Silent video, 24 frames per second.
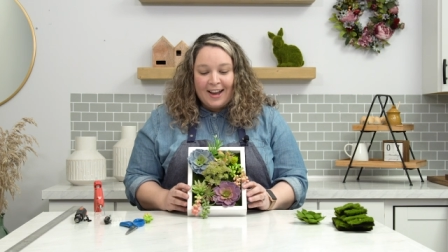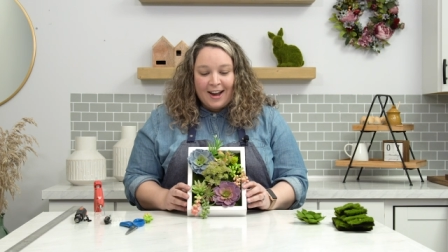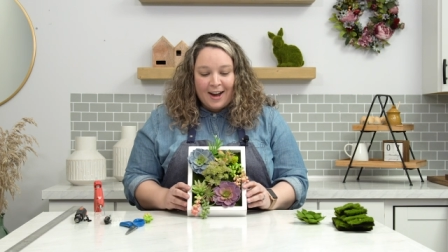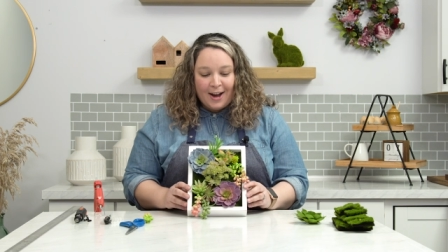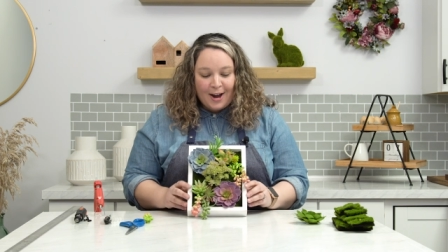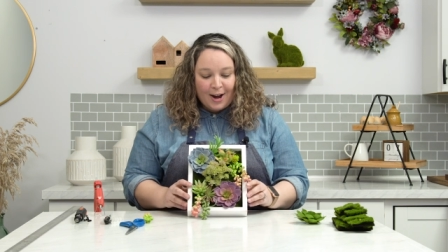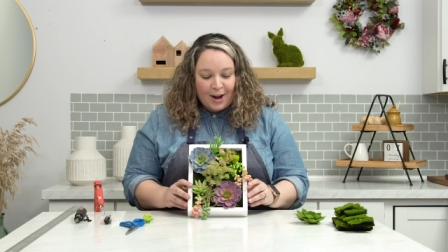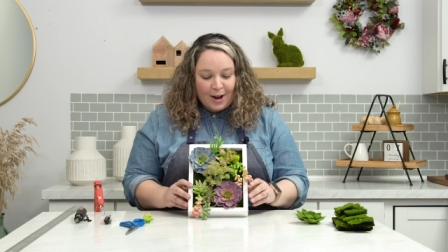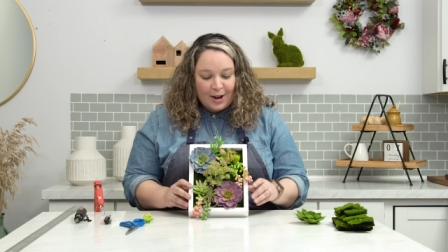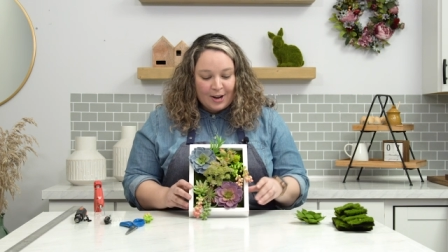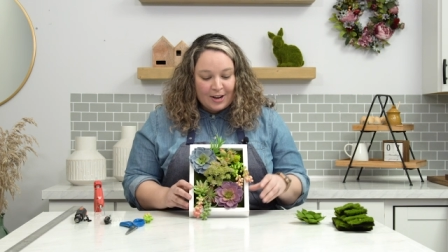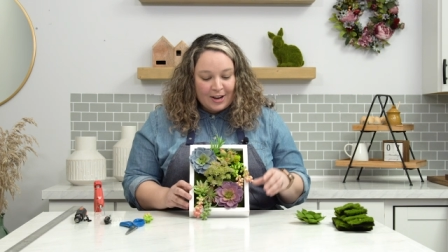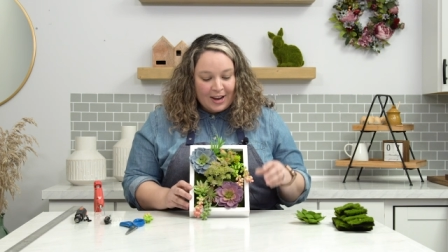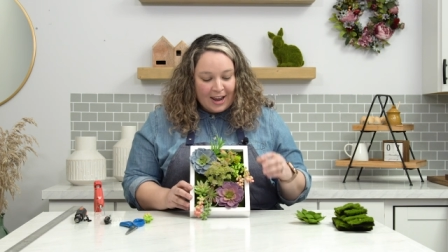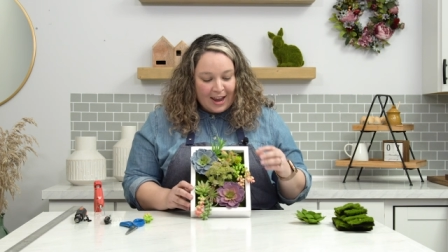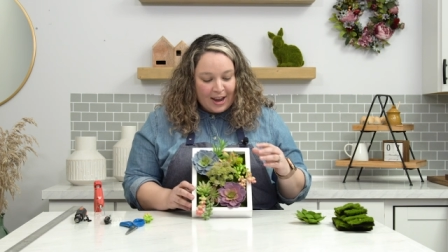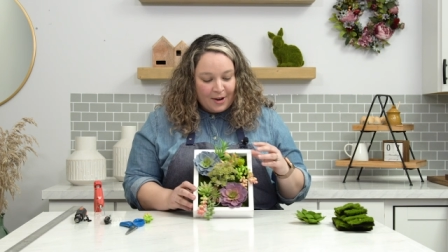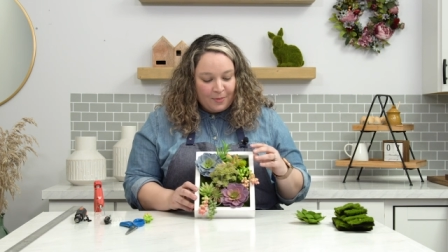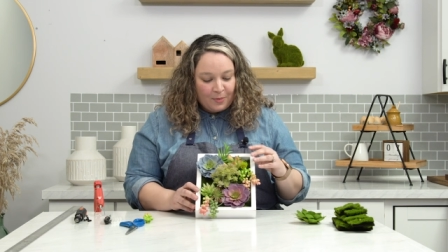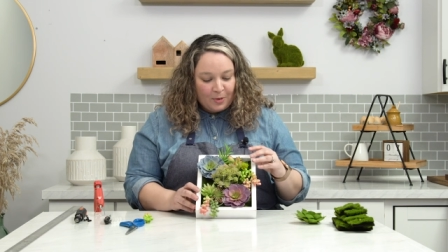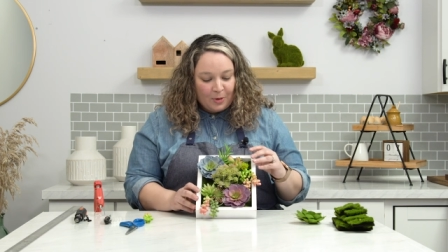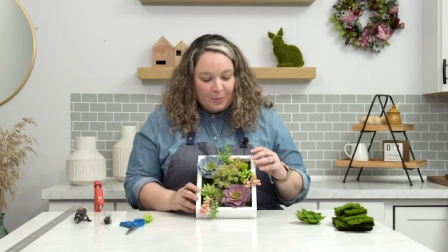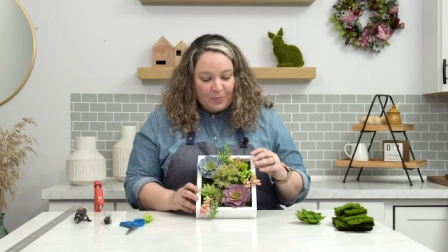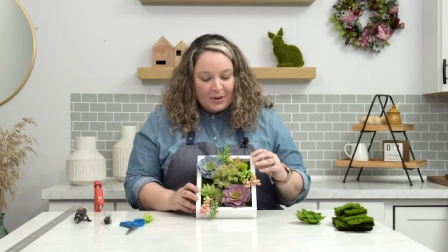Uh,
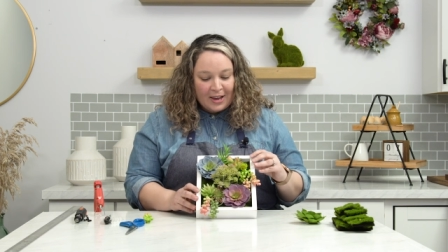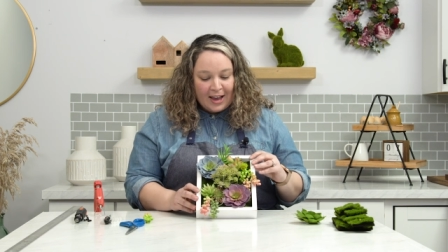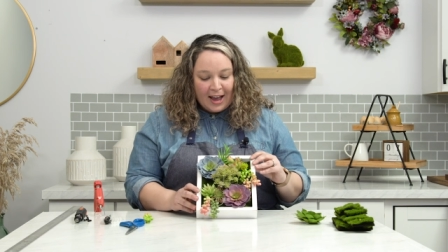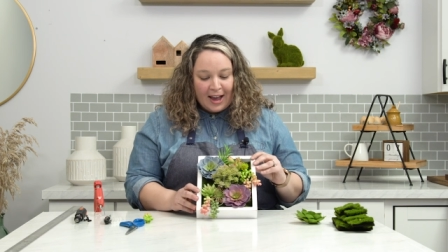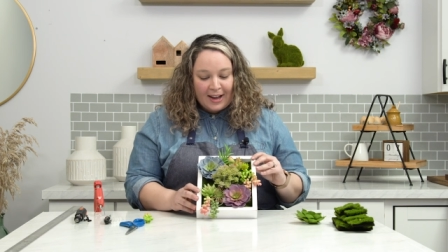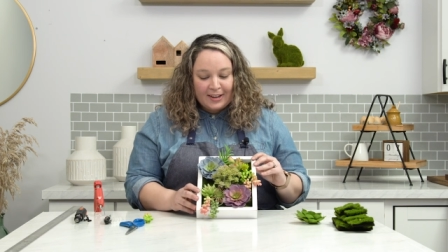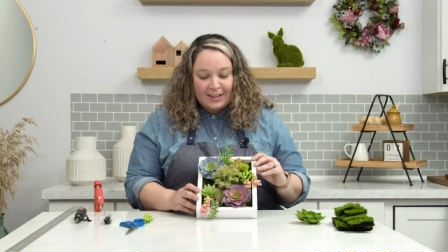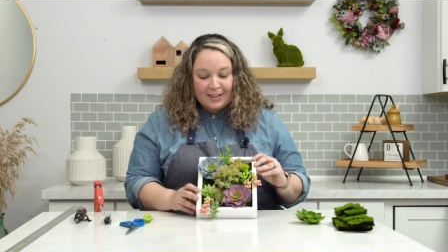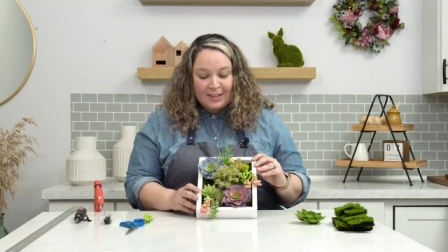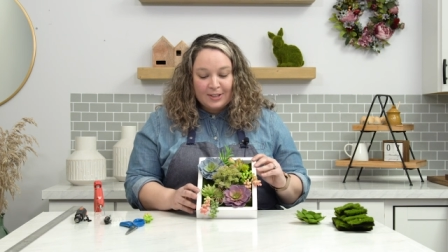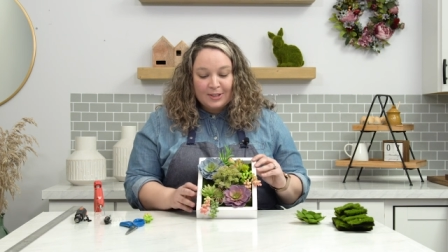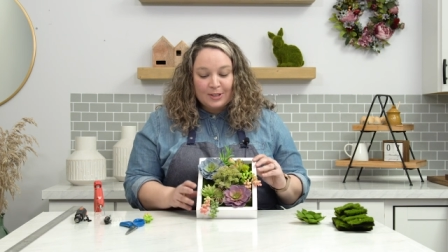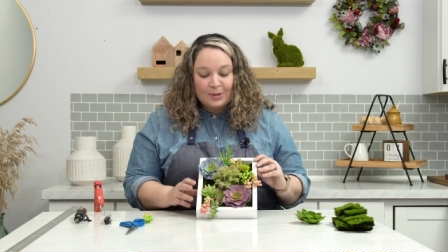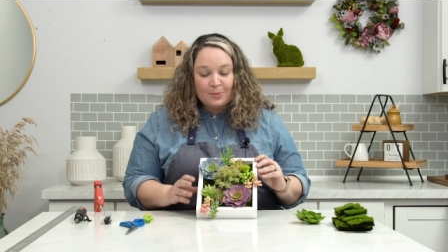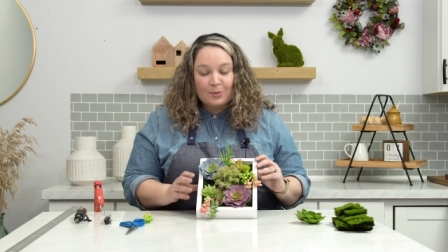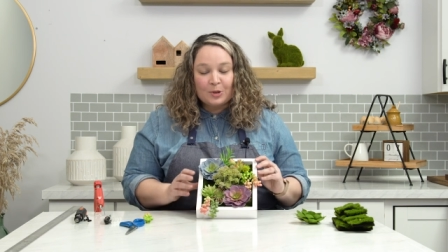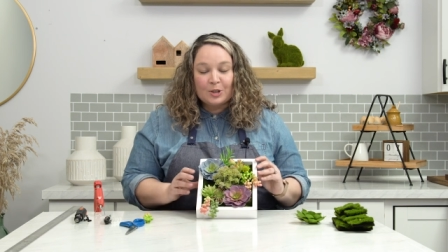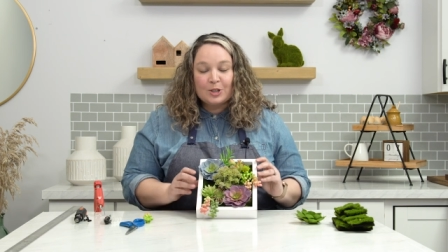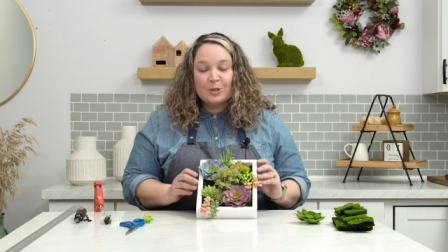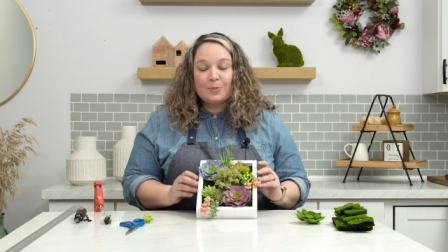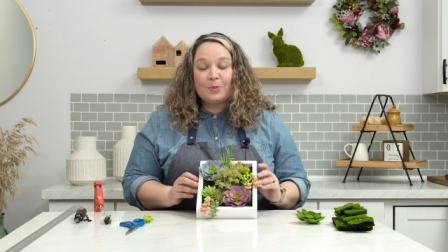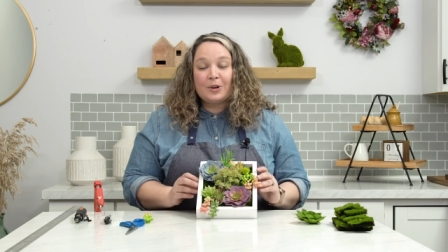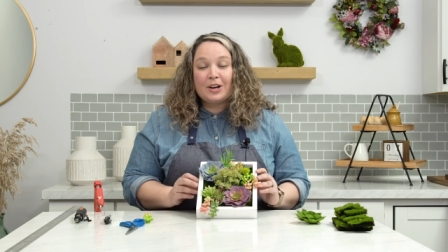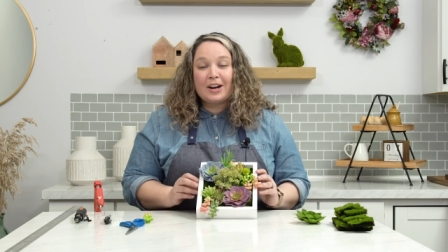and we'll be hacking some
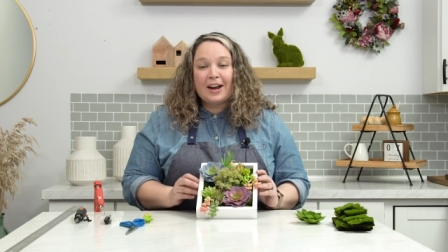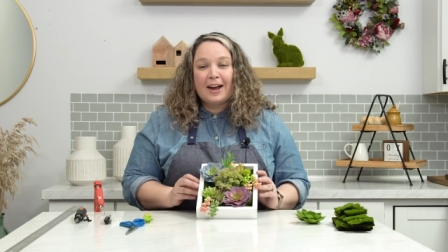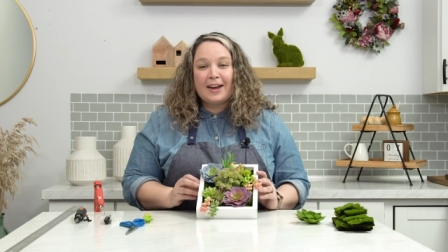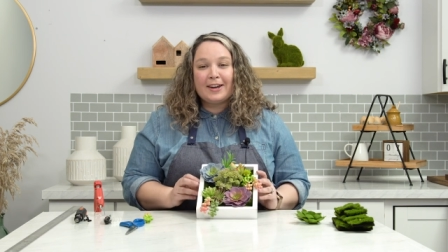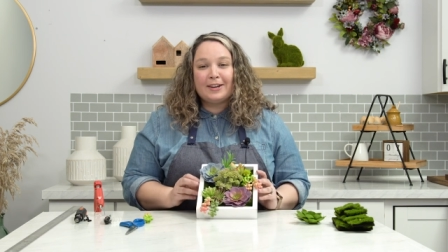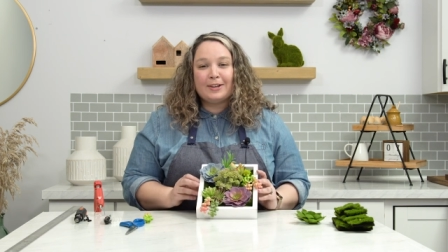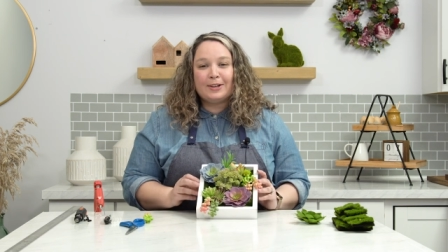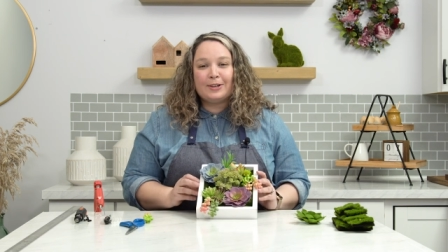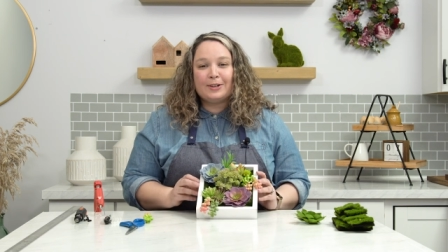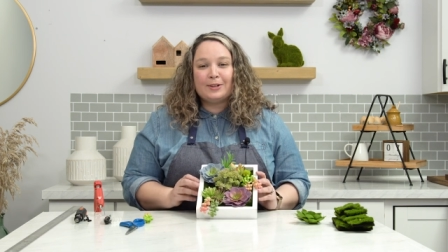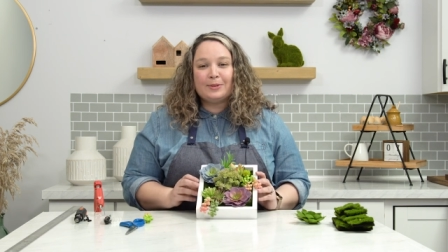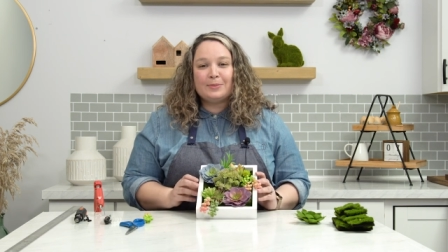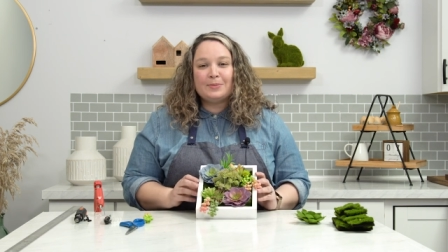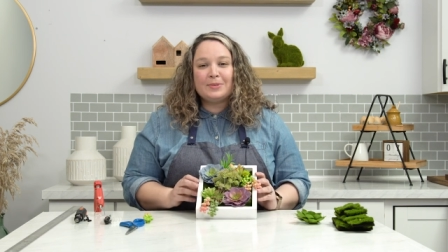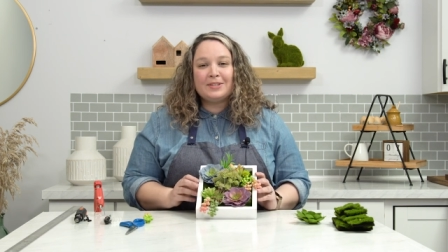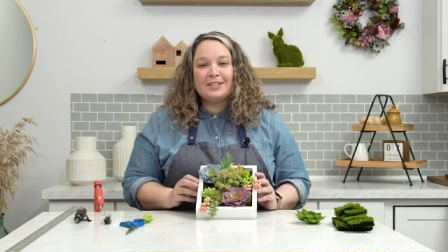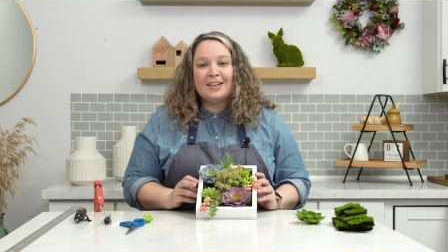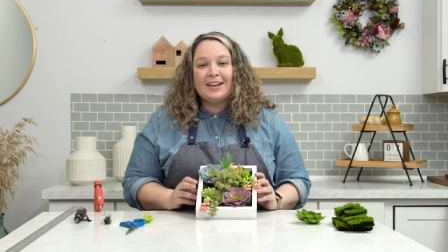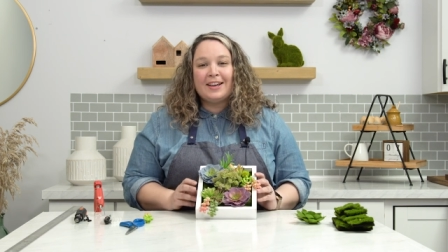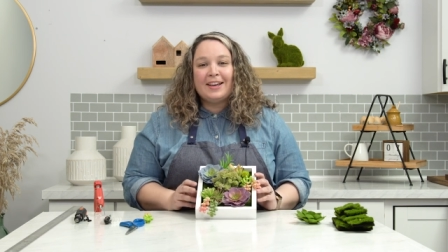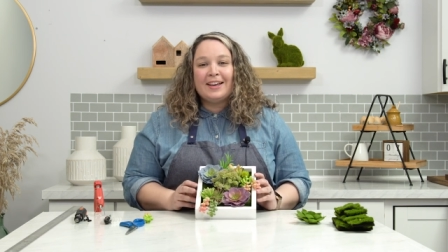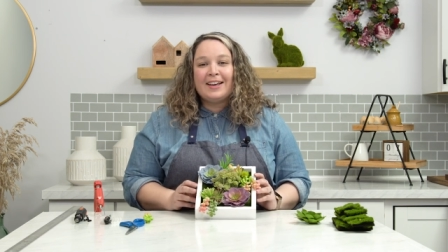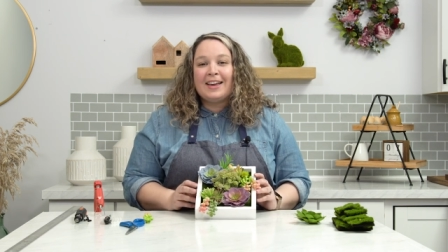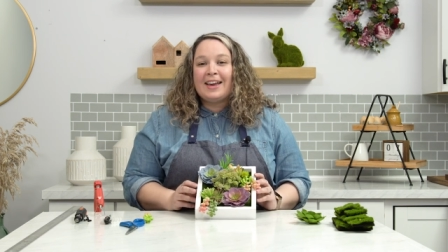more spring items.
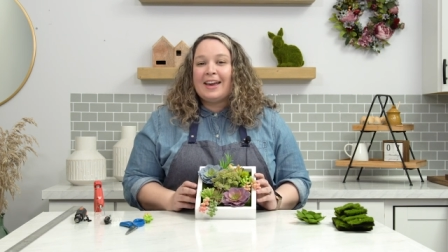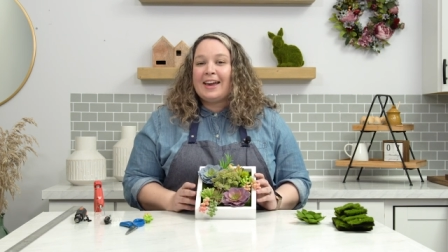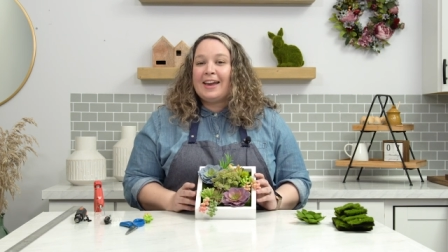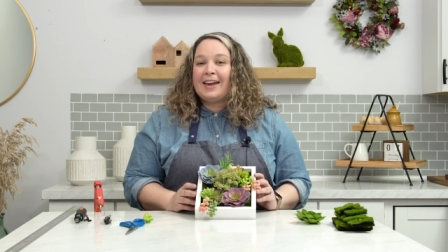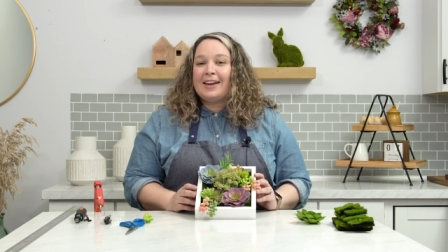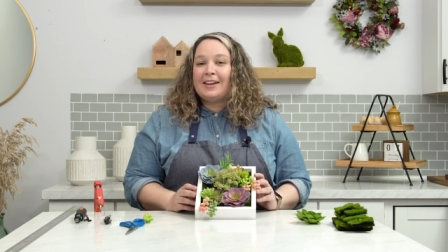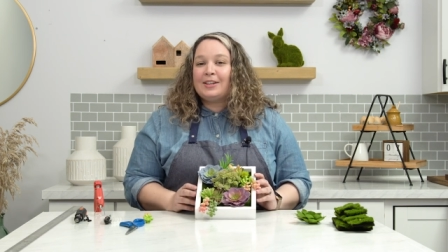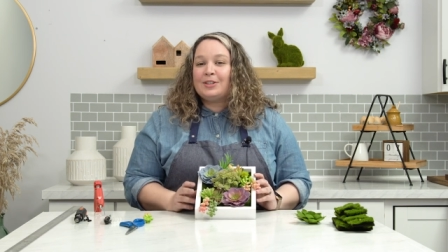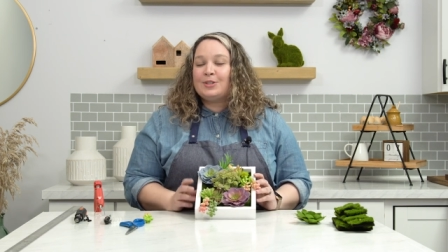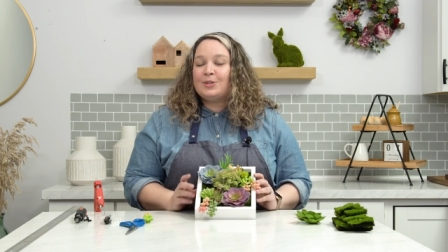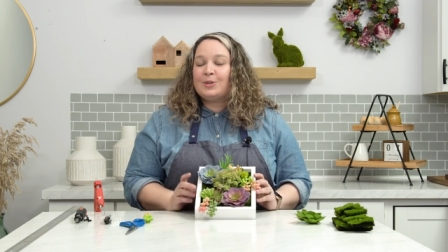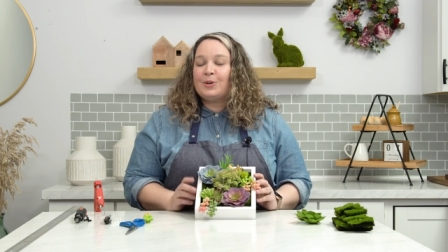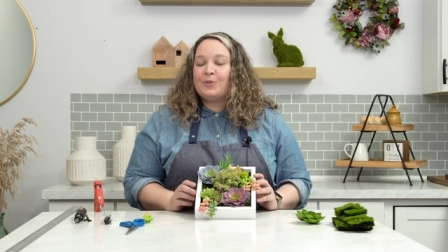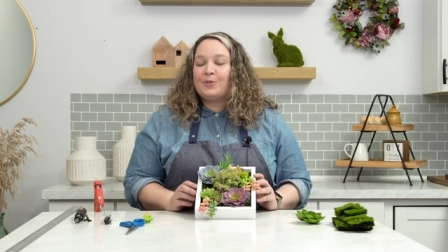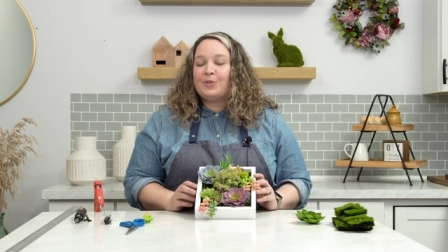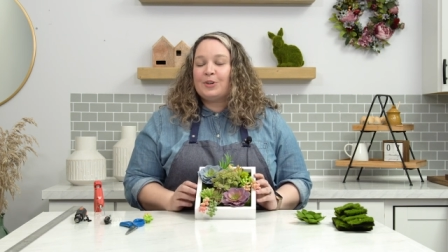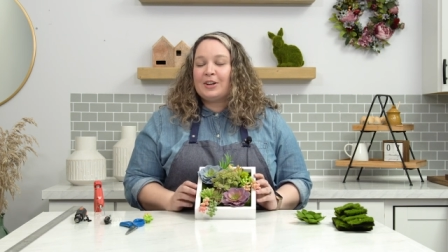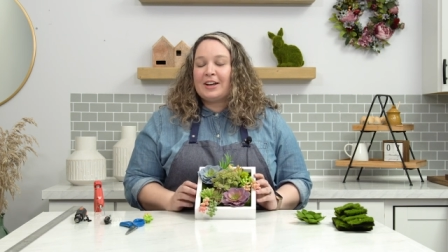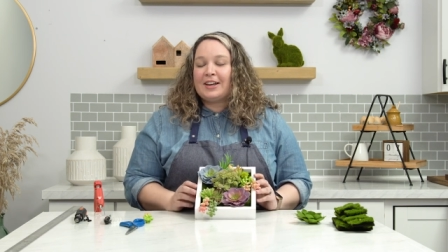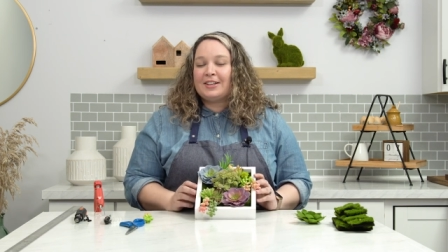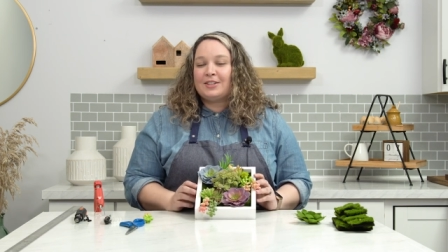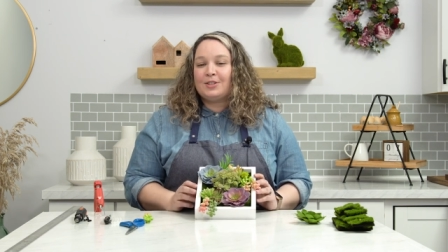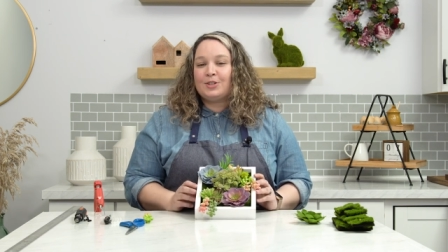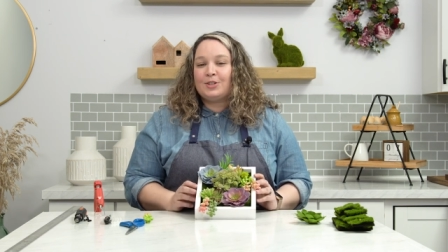And don't forget